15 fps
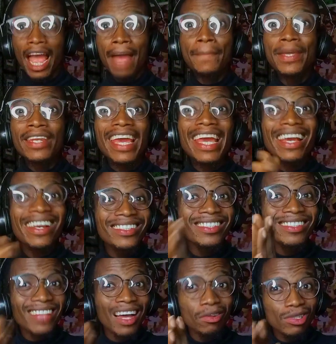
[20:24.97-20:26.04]
I mean
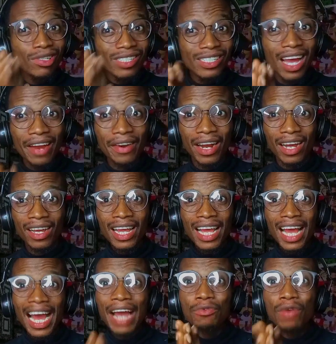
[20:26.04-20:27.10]
8,000 naira.
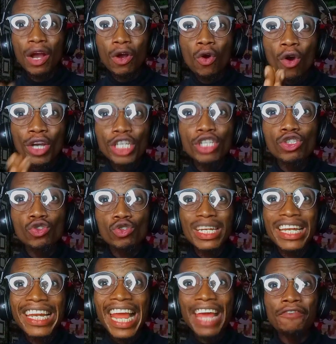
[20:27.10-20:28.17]
And you are going to
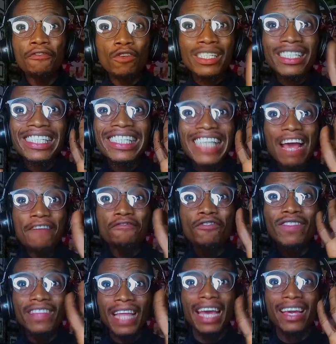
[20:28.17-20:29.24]
learn for
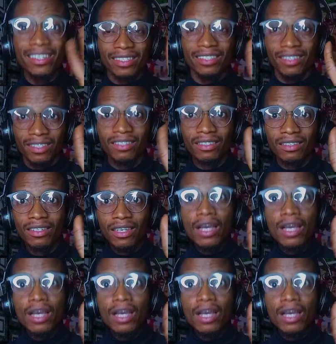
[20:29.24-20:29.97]
seven days